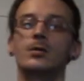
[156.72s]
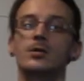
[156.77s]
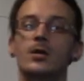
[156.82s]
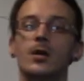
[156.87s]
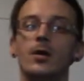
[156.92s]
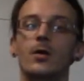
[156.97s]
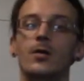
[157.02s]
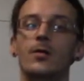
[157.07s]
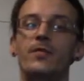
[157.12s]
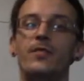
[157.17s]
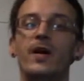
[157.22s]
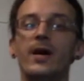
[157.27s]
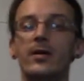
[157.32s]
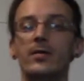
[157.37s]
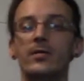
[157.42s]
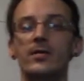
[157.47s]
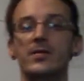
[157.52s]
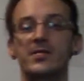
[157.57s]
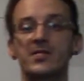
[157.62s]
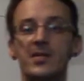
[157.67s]
So
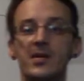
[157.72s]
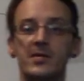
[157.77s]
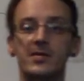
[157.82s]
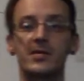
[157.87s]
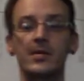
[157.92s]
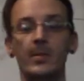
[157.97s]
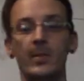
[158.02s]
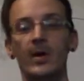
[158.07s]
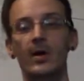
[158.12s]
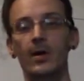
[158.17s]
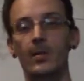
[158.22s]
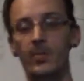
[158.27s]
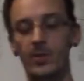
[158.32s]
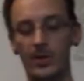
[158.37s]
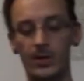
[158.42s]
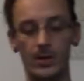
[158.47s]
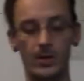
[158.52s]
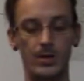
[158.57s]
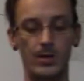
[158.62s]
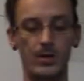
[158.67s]
fired the system up
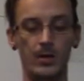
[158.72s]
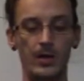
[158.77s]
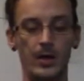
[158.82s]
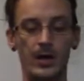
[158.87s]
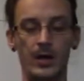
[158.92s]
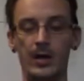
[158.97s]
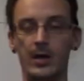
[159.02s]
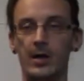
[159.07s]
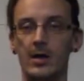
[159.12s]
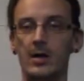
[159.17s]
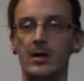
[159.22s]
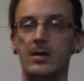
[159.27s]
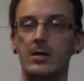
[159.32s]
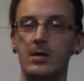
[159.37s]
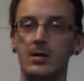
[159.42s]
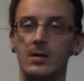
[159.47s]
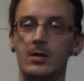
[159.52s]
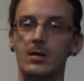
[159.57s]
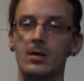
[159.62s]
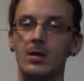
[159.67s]
and
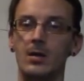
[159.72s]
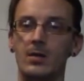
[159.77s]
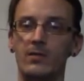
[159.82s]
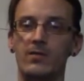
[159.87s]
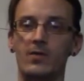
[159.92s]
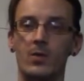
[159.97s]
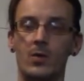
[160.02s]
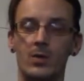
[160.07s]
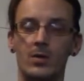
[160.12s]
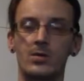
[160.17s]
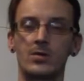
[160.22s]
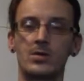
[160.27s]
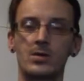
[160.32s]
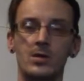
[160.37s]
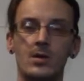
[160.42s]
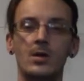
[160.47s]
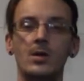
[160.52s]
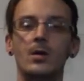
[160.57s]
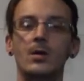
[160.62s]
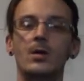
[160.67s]
of
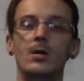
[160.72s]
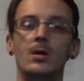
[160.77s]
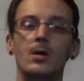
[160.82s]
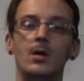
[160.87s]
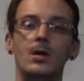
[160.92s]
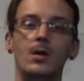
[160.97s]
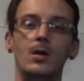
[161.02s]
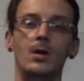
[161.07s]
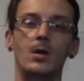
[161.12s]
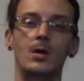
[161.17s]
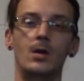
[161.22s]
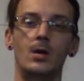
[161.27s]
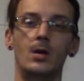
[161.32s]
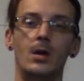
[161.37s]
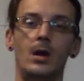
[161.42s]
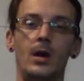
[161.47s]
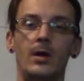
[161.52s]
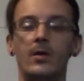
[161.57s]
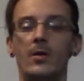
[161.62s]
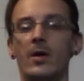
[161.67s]
course
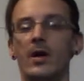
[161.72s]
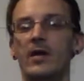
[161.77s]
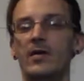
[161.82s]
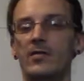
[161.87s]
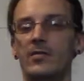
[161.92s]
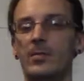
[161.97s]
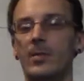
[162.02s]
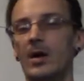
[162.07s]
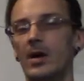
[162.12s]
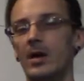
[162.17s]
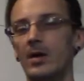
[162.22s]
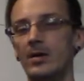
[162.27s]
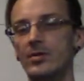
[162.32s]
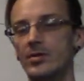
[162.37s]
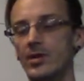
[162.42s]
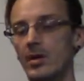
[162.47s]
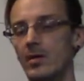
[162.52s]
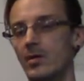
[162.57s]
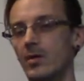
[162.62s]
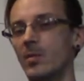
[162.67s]
I don't have my
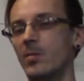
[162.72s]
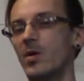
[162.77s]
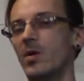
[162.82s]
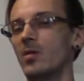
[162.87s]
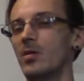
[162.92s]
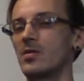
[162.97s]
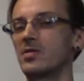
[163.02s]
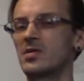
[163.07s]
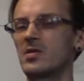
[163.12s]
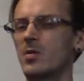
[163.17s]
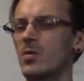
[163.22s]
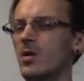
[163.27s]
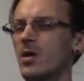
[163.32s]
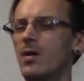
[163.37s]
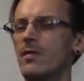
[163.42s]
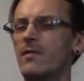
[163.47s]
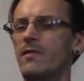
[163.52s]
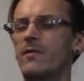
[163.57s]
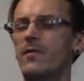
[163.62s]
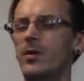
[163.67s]
JL components so we're
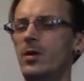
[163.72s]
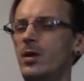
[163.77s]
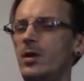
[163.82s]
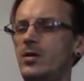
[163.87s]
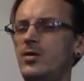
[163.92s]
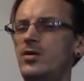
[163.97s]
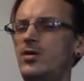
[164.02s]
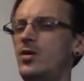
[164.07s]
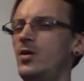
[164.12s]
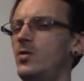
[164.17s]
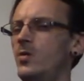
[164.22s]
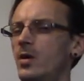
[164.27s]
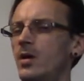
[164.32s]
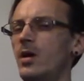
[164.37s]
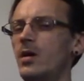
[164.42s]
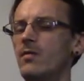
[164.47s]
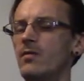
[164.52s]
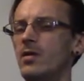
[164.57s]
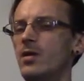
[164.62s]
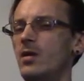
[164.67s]
not fully tuning
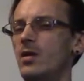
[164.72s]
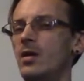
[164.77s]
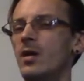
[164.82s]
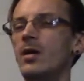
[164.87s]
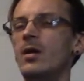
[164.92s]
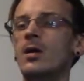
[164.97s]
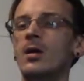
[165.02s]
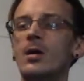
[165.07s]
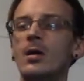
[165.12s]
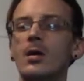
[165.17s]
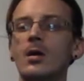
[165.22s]
everything.